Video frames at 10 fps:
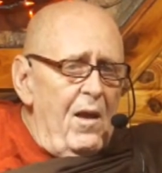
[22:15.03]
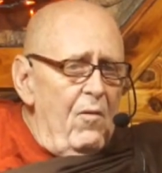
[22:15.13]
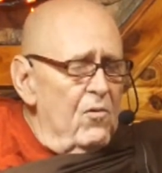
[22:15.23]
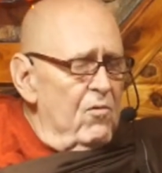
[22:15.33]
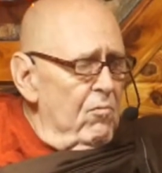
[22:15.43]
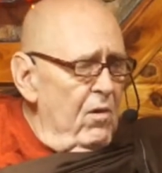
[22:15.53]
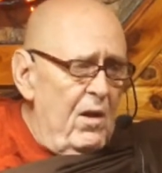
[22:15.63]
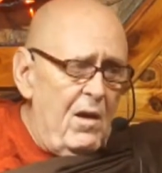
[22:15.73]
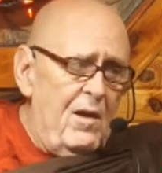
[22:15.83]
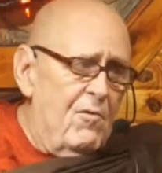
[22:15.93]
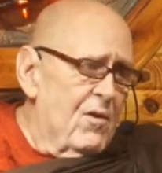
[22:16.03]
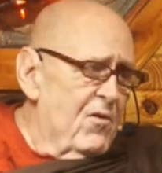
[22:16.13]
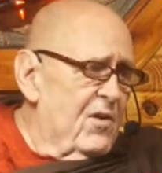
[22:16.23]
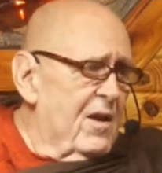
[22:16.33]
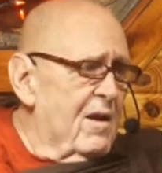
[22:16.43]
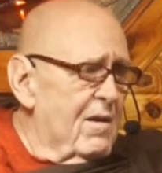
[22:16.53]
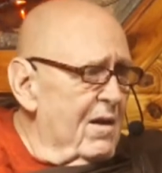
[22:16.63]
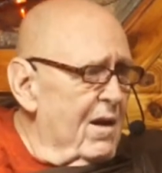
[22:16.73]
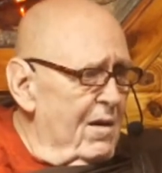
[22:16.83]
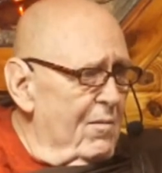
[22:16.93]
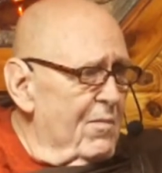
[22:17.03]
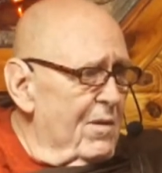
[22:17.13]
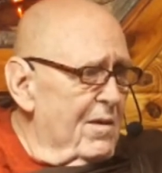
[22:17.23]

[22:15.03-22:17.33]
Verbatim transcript: It was a real interesting time.